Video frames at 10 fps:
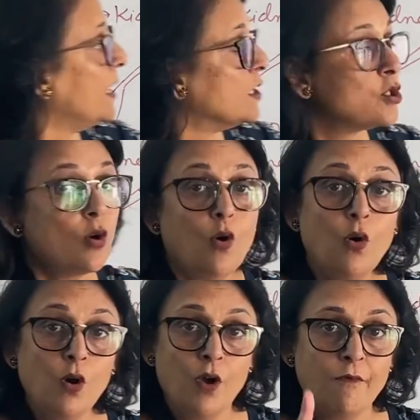
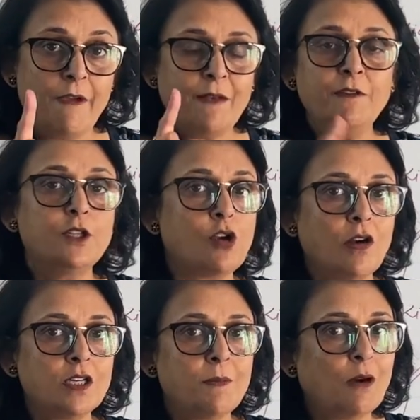So when we
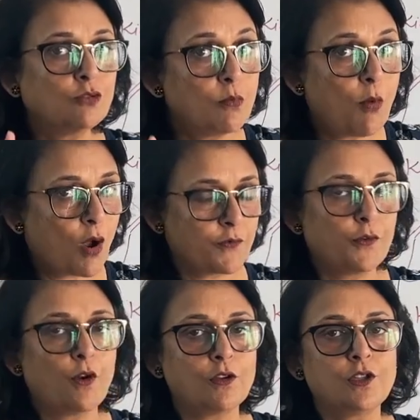talked about the
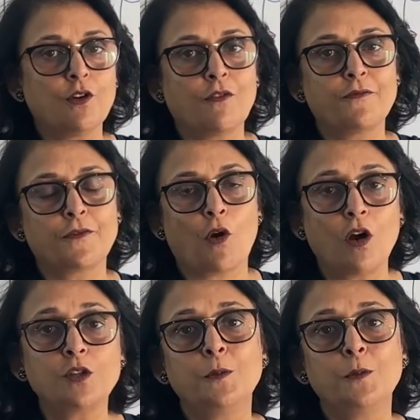morphology of frogs,